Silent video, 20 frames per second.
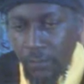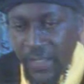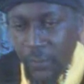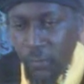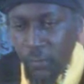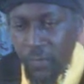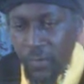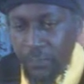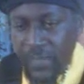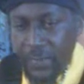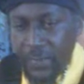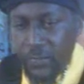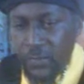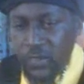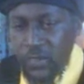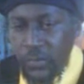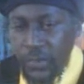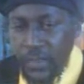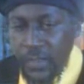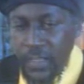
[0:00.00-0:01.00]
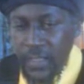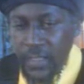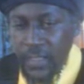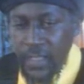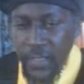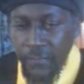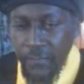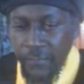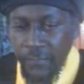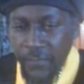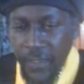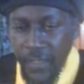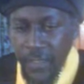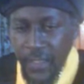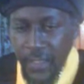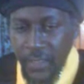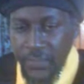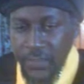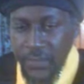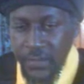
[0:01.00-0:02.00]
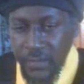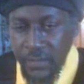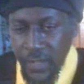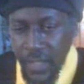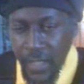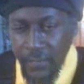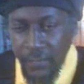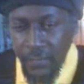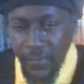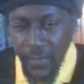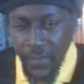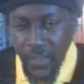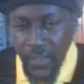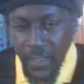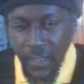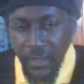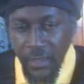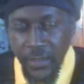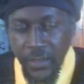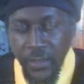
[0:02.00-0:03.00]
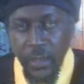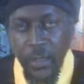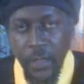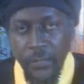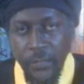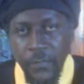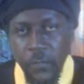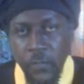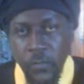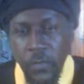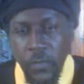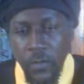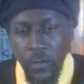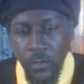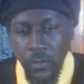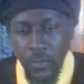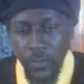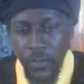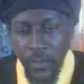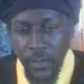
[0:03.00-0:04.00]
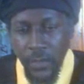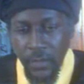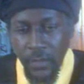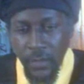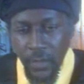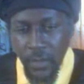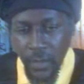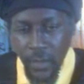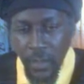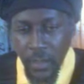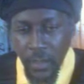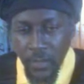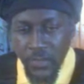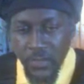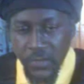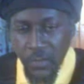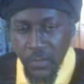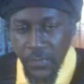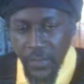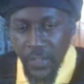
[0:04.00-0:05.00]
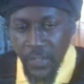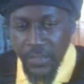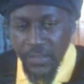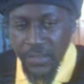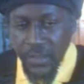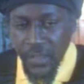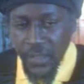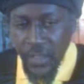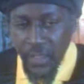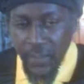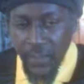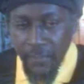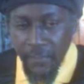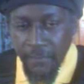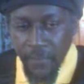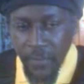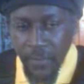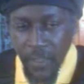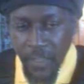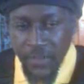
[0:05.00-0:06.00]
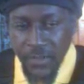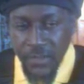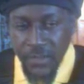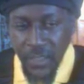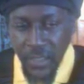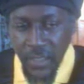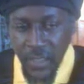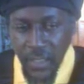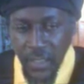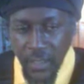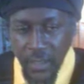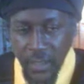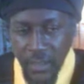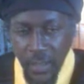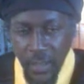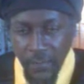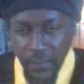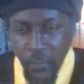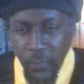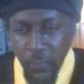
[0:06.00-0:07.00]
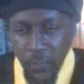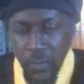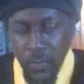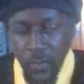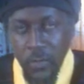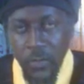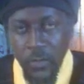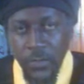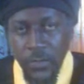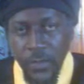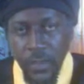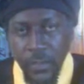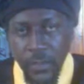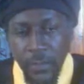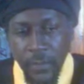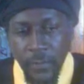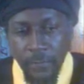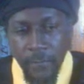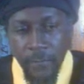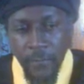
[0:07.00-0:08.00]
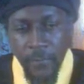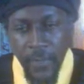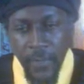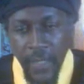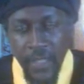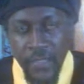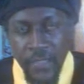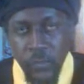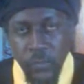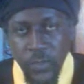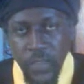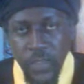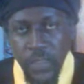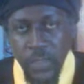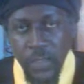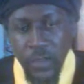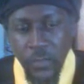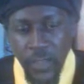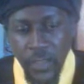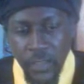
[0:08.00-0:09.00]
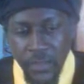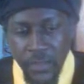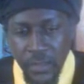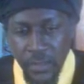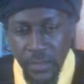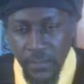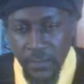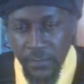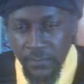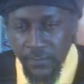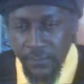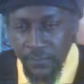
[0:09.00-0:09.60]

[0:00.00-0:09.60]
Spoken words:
They want people to believe it's not the end of the world. So they say it's the end of the world as we know it.